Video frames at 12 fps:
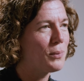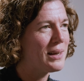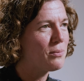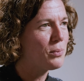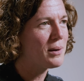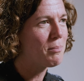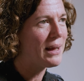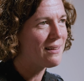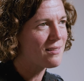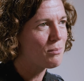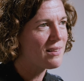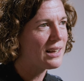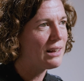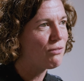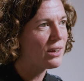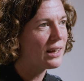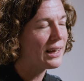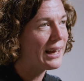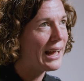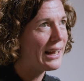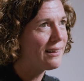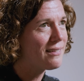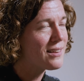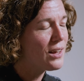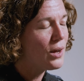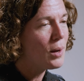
we'd make some significant gains.